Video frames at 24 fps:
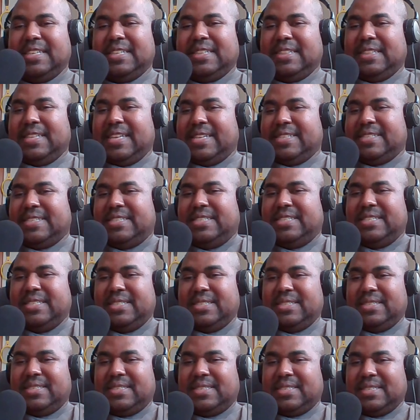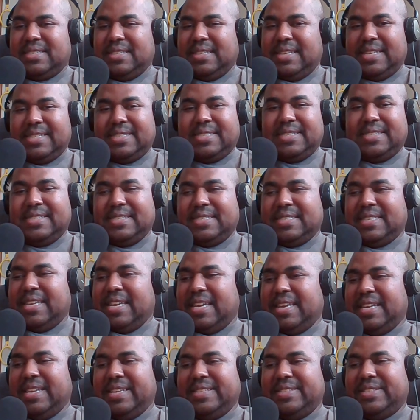Let's just let's just
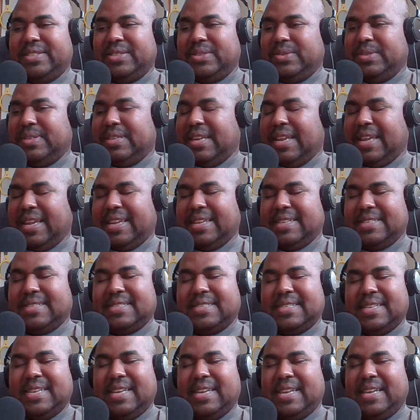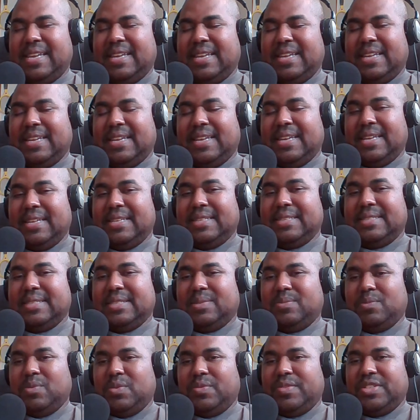get into it. Like I said,
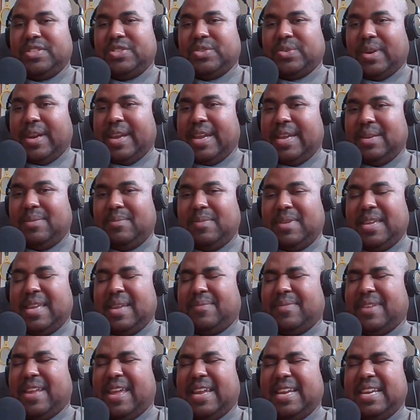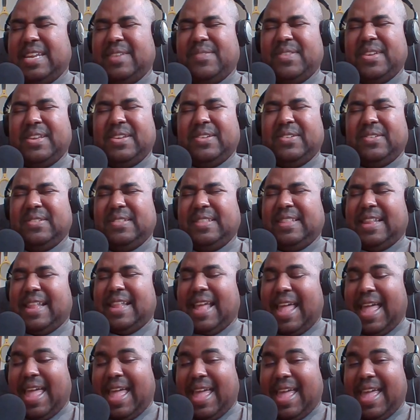this movie drained me. I'm not even going to
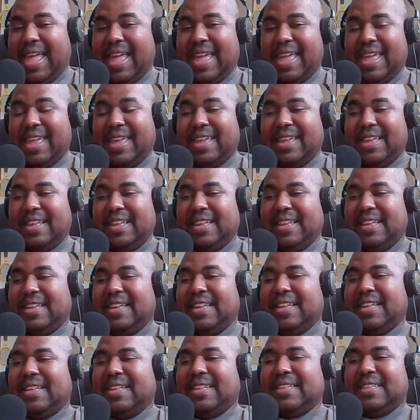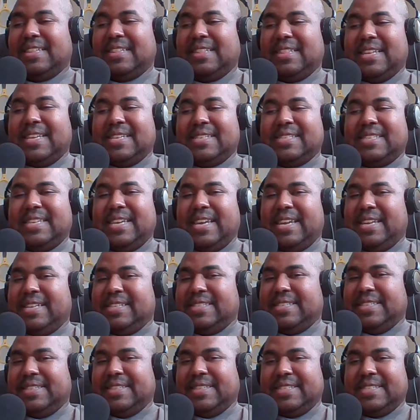lie. Let's get
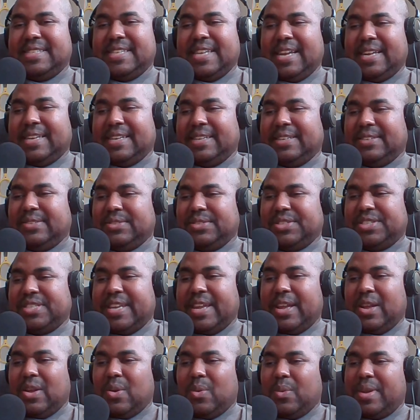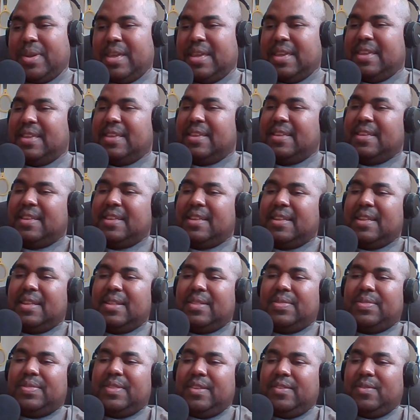into the technical, shall we?
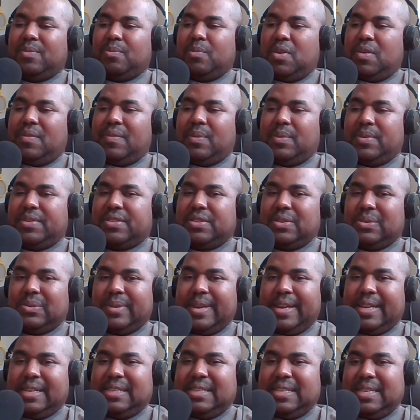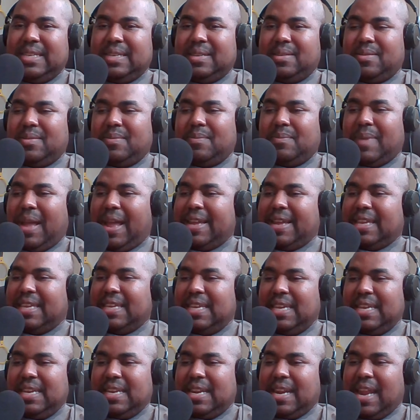This movie was directed by
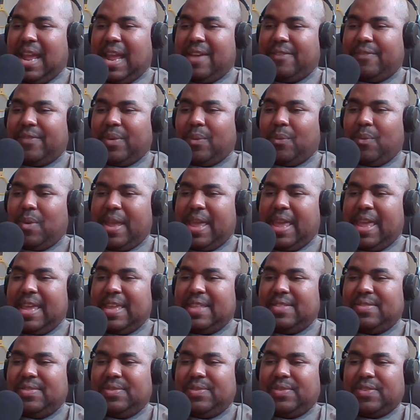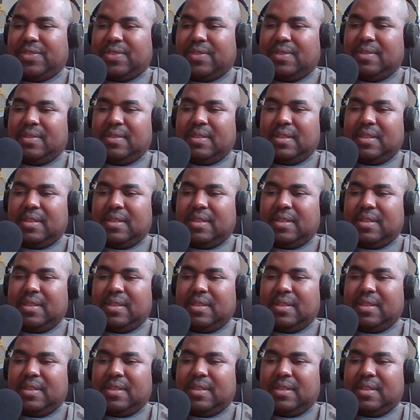Keenen Ivory Wayans.